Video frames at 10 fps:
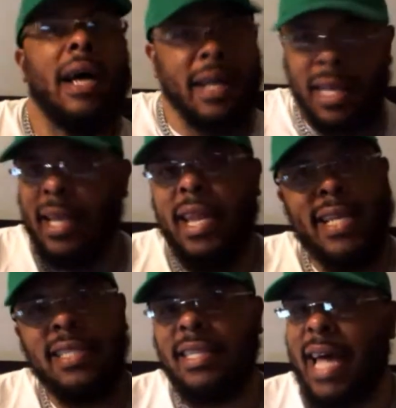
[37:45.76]
get next
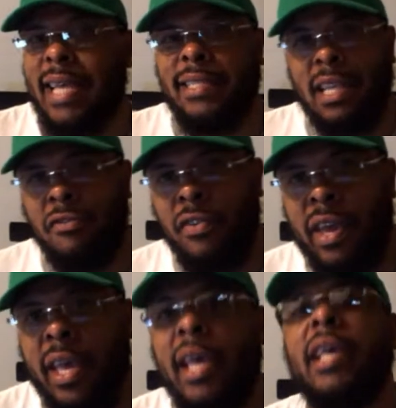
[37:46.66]
to Dice
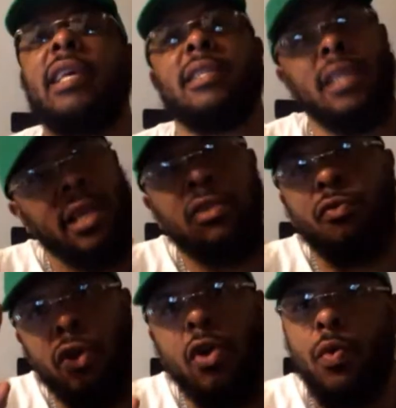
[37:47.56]
TV. He's a
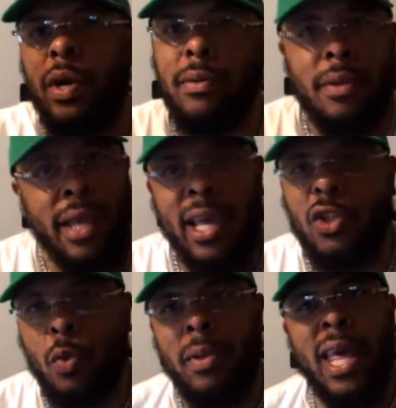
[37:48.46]
real one. Ain't
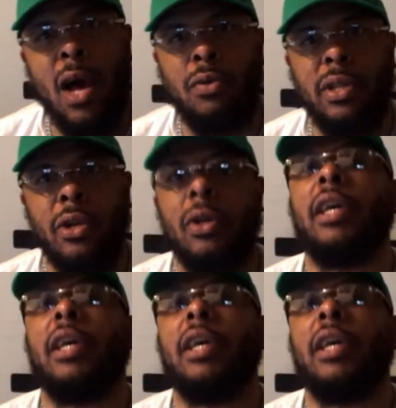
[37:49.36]
too many out there.